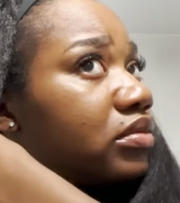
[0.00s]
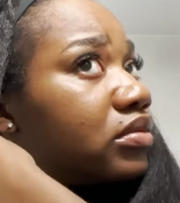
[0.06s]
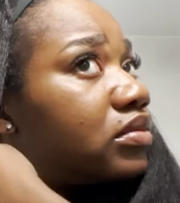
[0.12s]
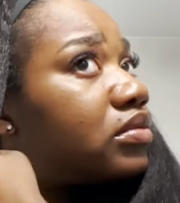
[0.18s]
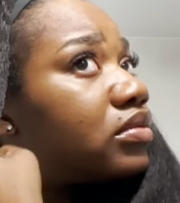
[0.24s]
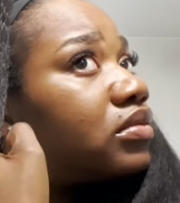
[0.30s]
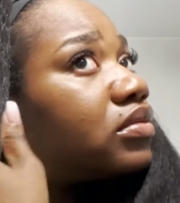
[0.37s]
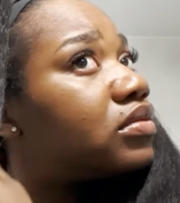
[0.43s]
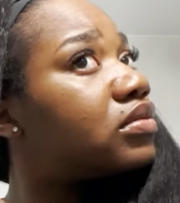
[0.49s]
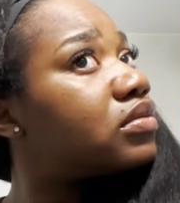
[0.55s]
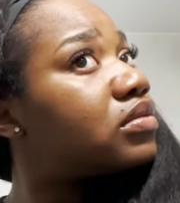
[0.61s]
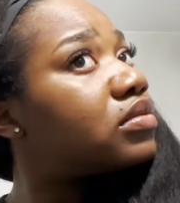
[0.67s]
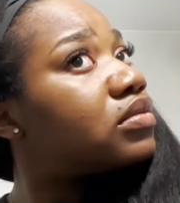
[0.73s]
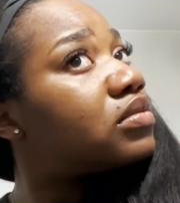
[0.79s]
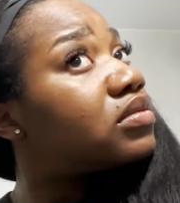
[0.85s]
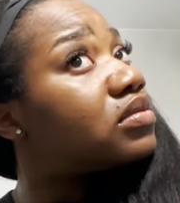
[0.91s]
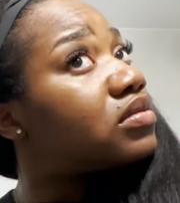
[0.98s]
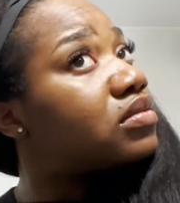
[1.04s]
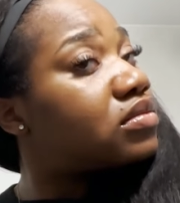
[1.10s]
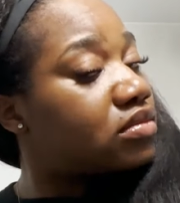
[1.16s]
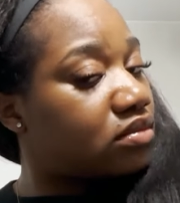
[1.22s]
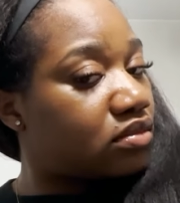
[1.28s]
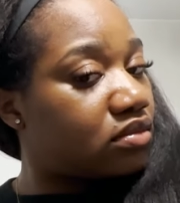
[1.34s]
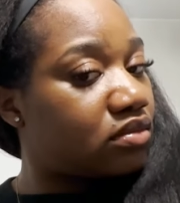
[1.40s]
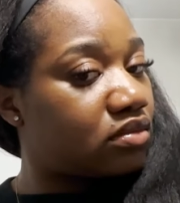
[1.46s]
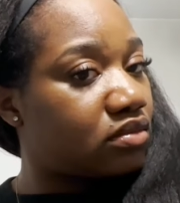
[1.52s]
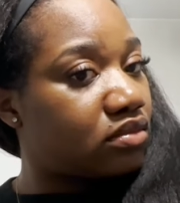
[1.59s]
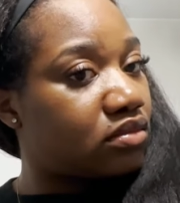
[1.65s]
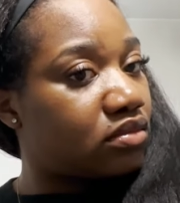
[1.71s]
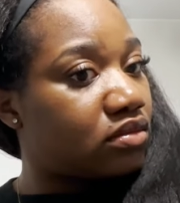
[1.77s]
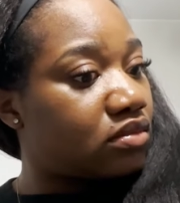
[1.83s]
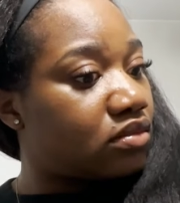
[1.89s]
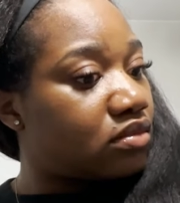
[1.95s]

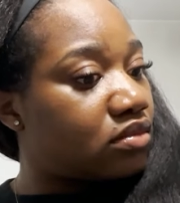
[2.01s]
No one is speaking in this clip.